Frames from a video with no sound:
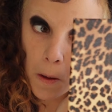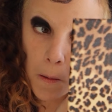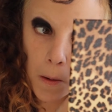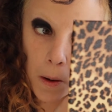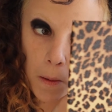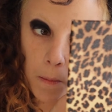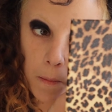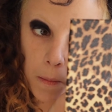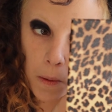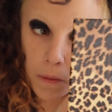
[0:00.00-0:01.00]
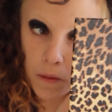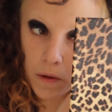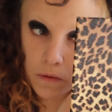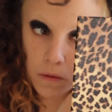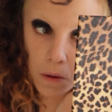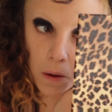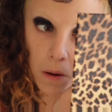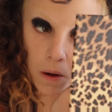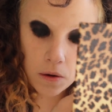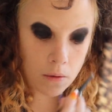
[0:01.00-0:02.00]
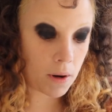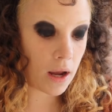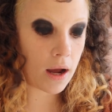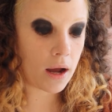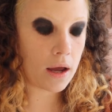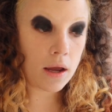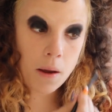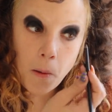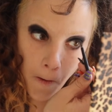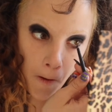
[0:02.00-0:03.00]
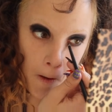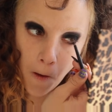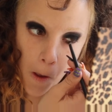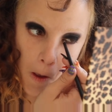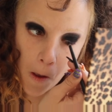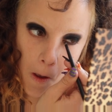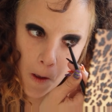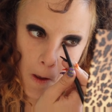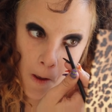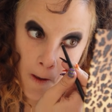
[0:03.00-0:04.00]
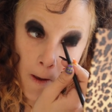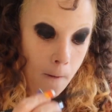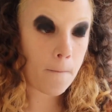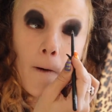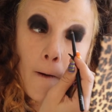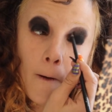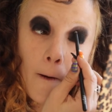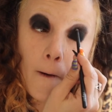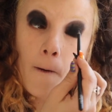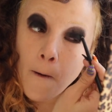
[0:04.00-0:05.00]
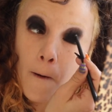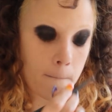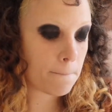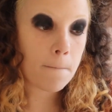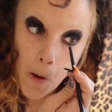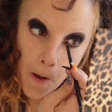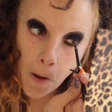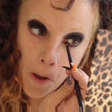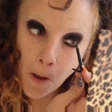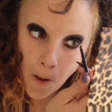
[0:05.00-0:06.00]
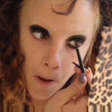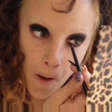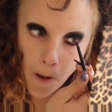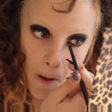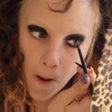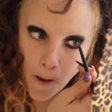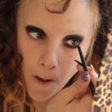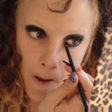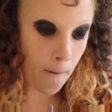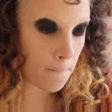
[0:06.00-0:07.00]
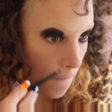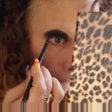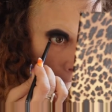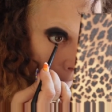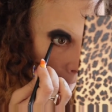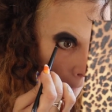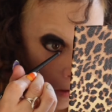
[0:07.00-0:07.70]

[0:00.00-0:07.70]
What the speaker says: Put this under my eye. It doesn't have to look too good right now because I'm just getting the rough shapes down.